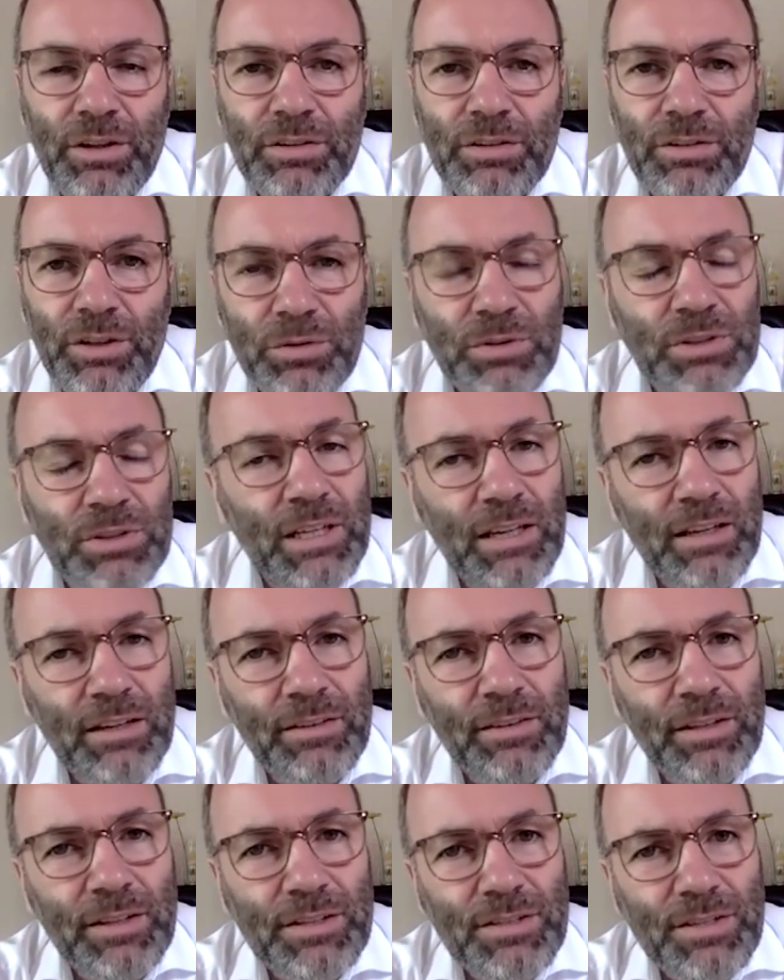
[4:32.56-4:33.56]
don't
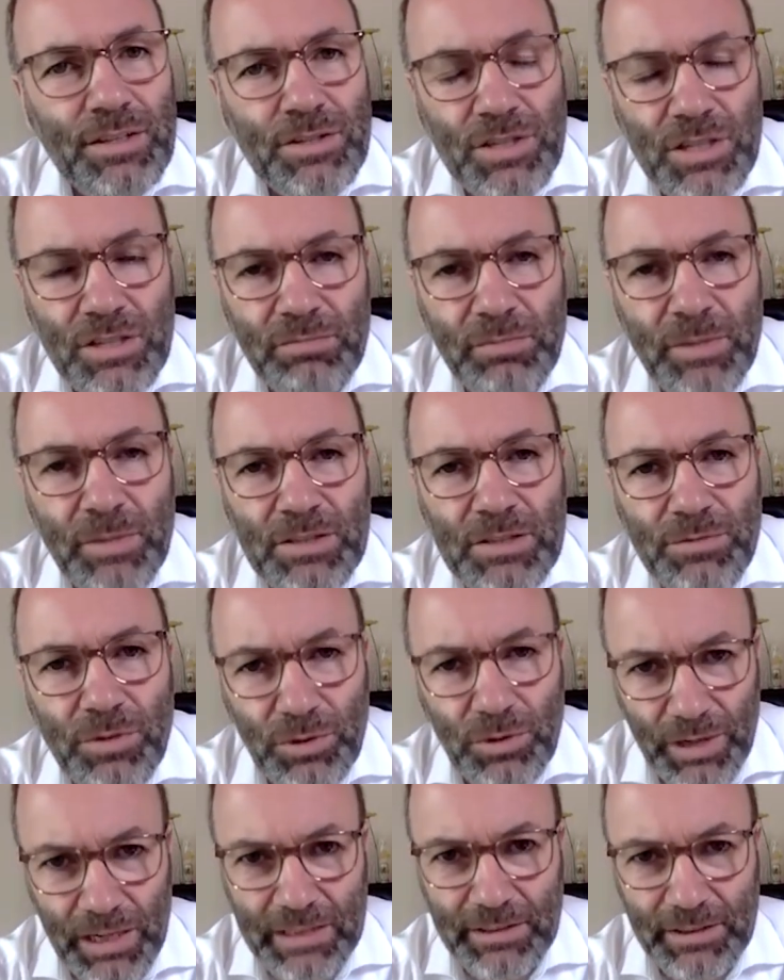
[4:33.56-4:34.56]
take these achievements for
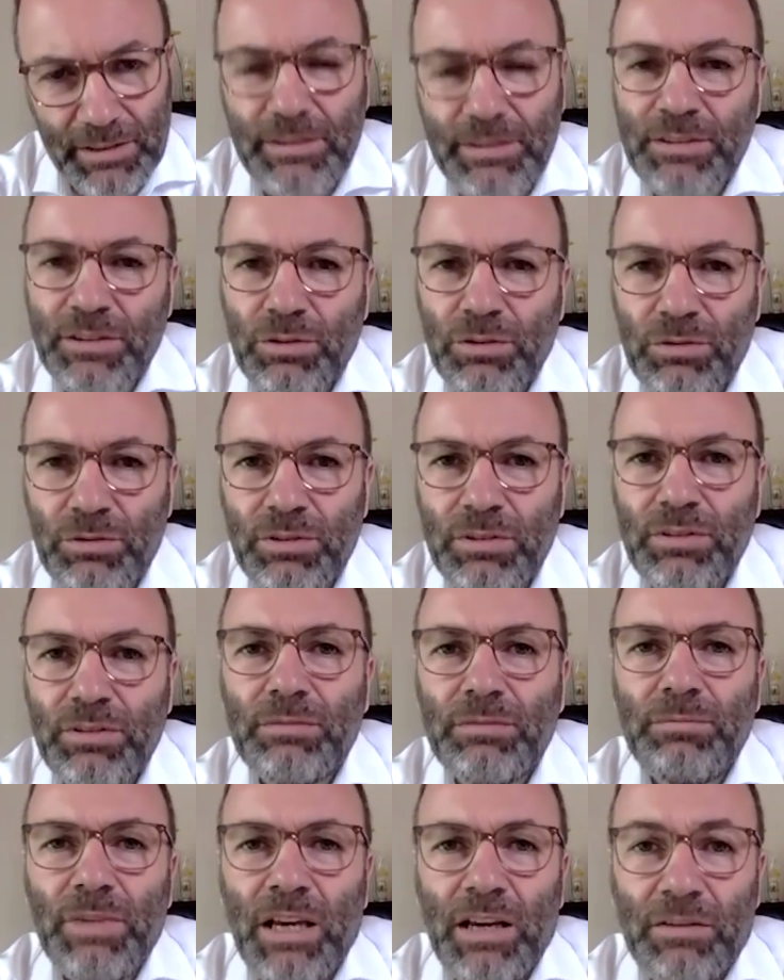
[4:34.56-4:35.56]
granted. So
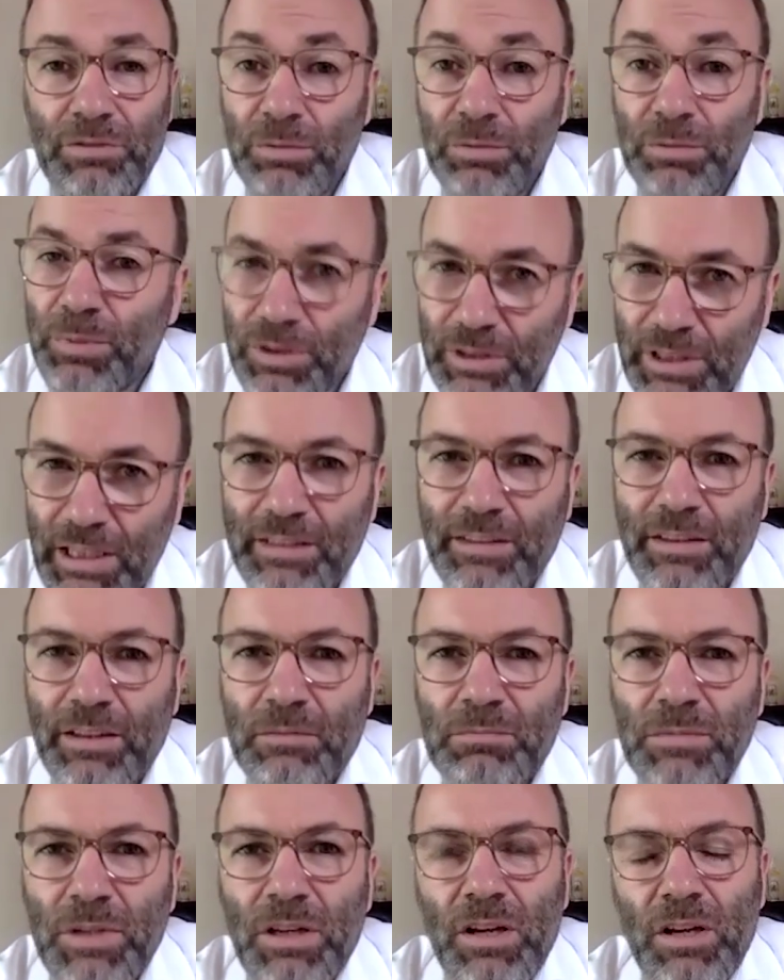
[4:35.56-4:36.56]
we have to protect
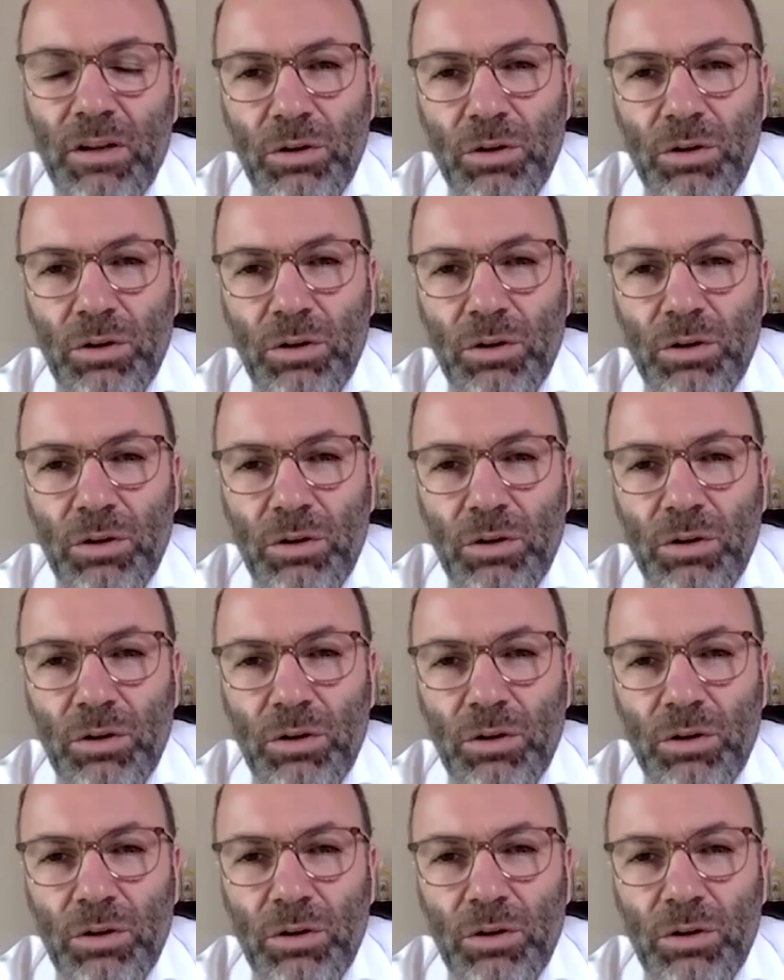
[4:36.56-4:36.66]
them.